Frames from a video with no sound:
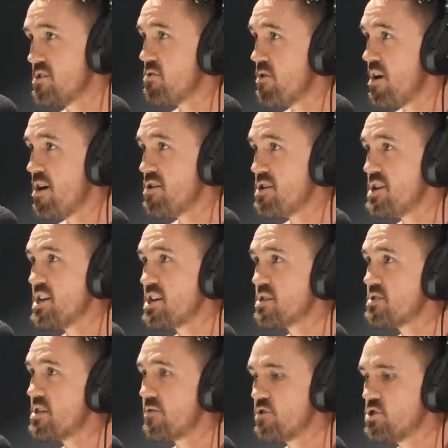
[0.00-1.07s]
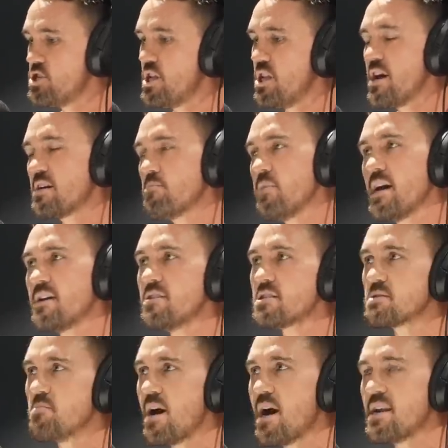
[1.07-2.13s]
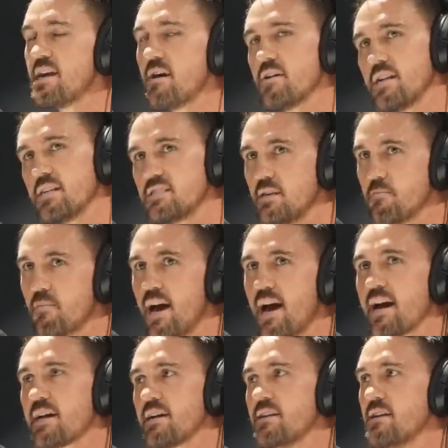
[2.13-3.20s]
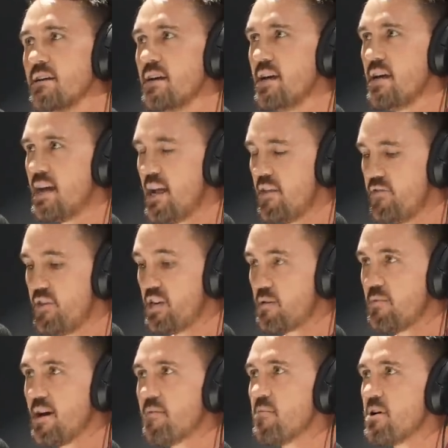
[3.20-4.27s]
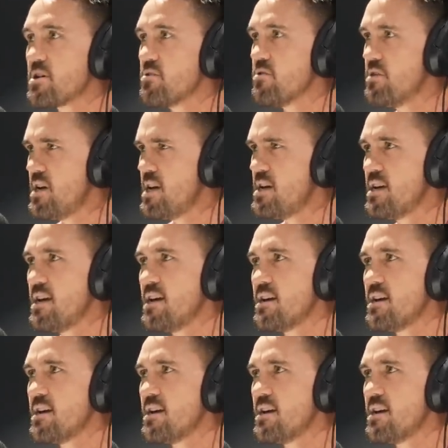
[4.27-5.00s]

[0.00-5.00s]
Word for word: in a row. You know, you got to think, shit, I can play this smart now. I need to sit back and, and think about down. my career.